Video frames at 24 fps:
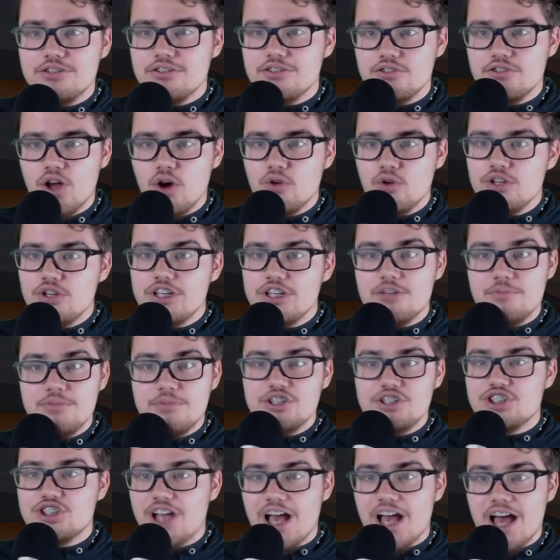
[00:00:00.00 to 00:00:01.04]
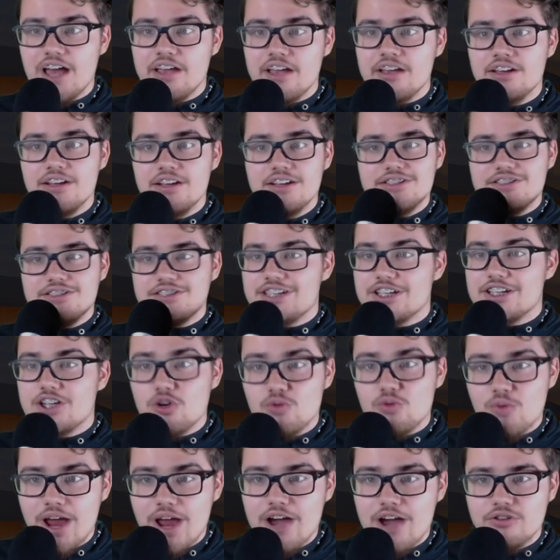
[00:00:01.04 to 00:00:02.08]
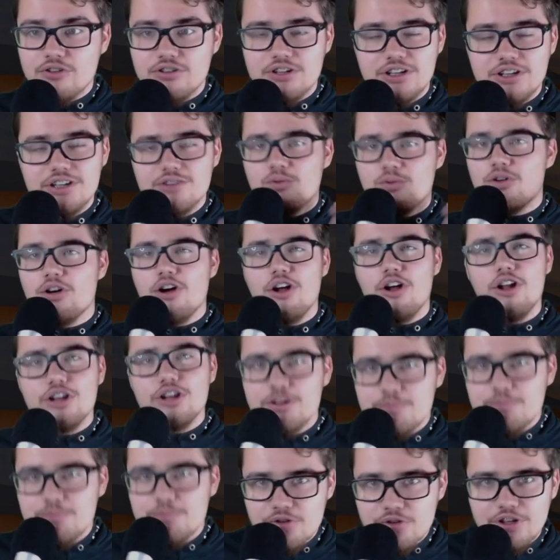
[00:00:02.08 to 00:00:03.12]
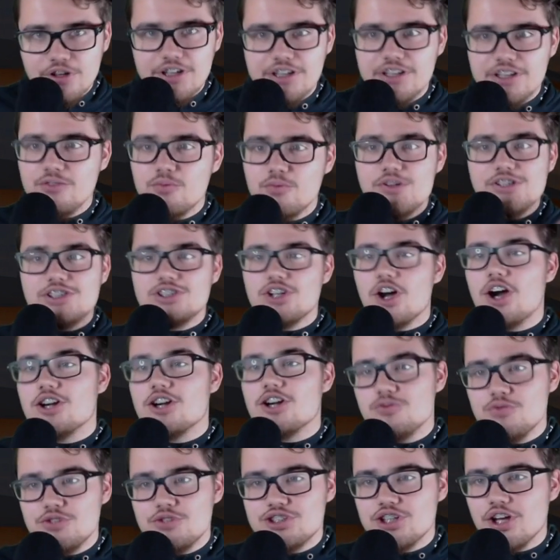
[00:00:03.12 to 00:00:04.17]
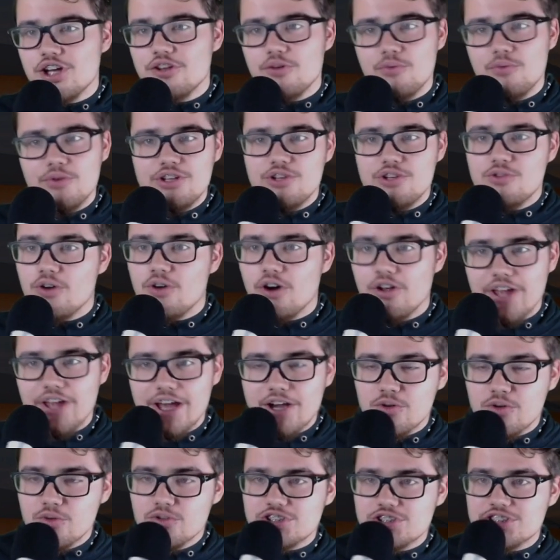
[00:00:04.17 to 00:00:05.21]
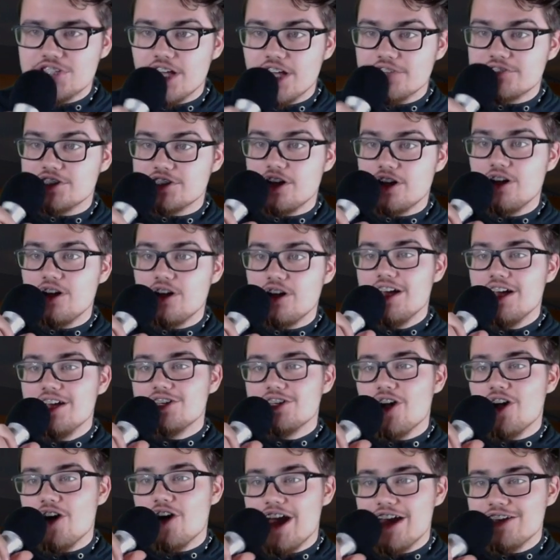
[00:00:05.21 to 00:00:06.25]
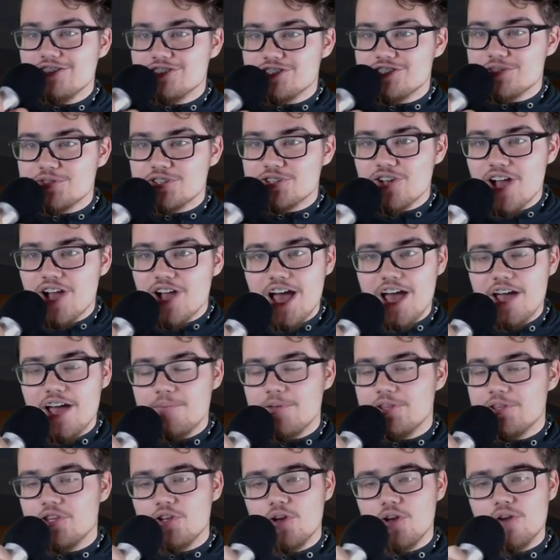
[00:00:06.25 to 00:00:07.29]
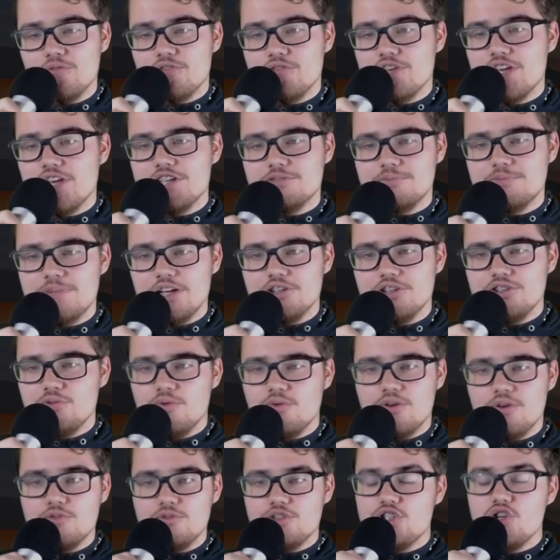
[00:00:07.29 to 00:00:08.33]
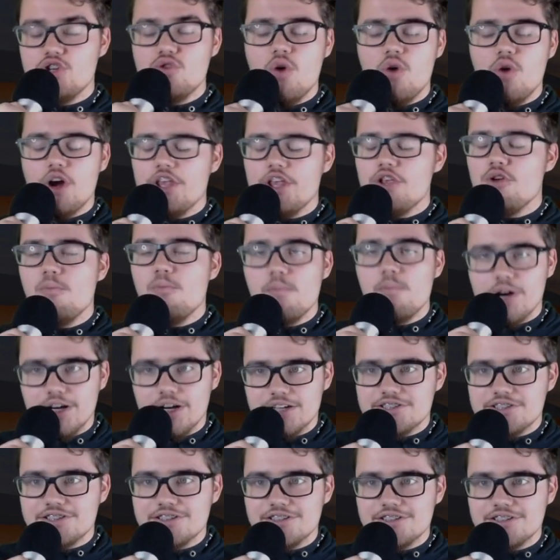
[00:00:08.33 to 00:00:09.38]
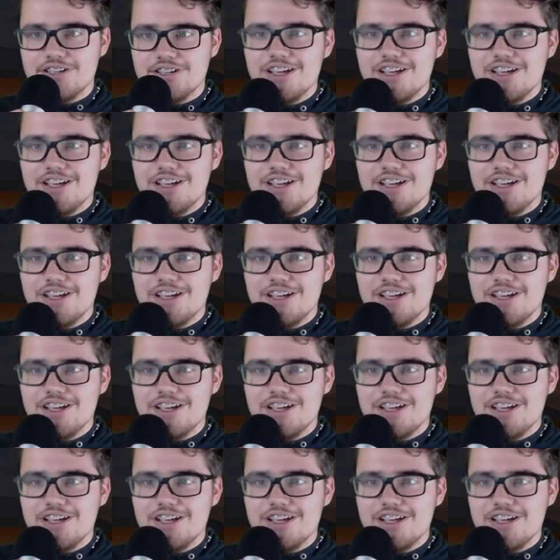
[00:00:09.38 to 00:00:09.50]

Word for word: No need to be shy. Stick around. We're all community. We talk to each other. We do all that cool stuff. So go ahead and subscribe, hit the notification bell, do what do what you must.